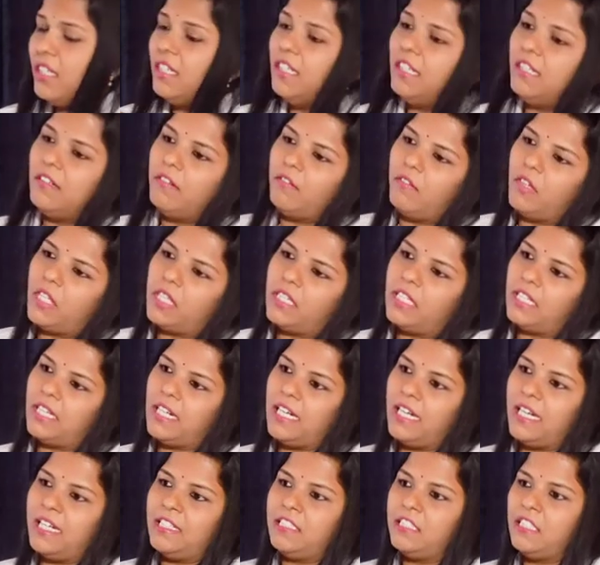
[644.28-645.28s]
where the
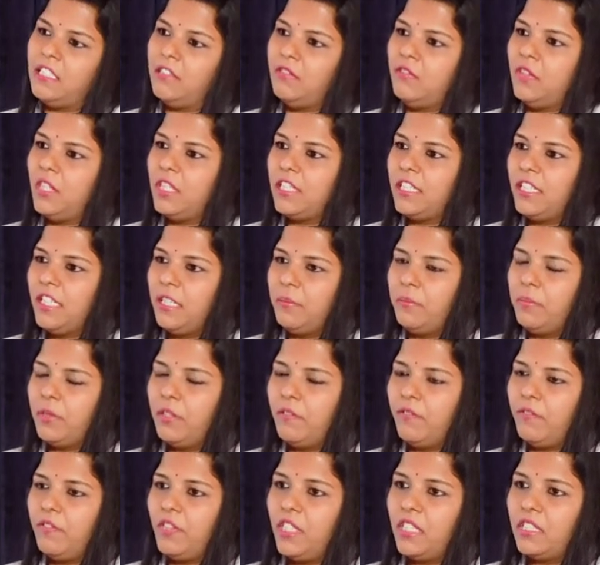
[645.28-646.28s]
acid will keep
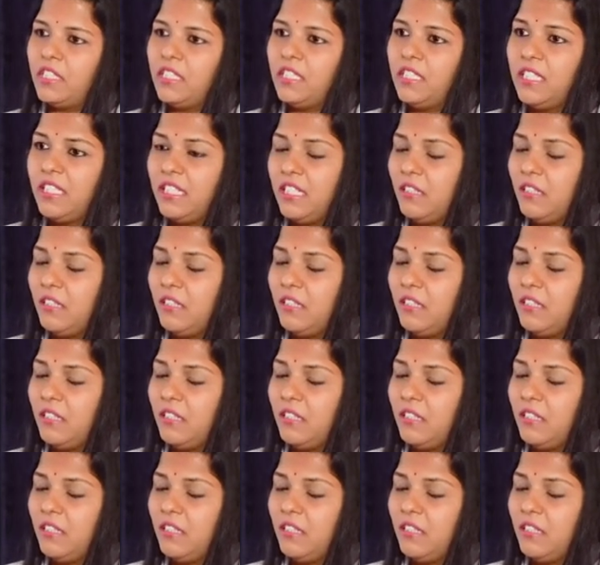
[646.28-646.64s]
refluxing,